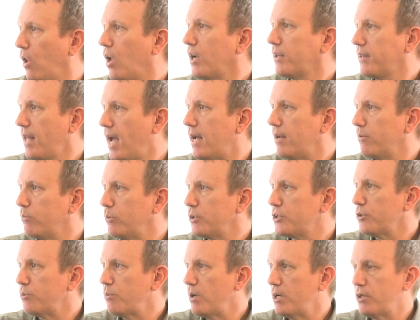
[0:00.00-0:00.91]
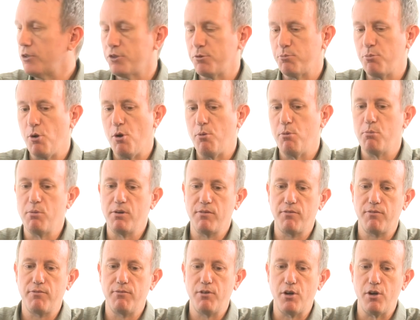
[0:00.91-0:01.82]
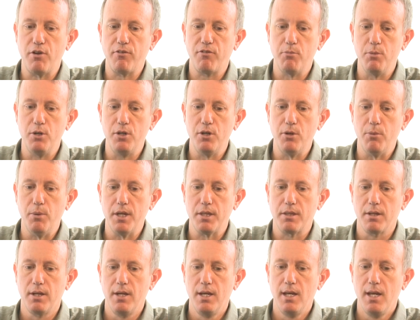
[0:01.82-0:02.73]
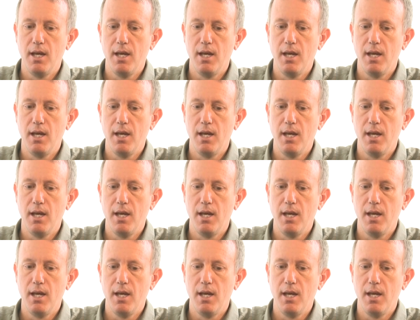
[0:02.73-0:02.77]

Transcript: like that, which your readers would probably be very familiar with.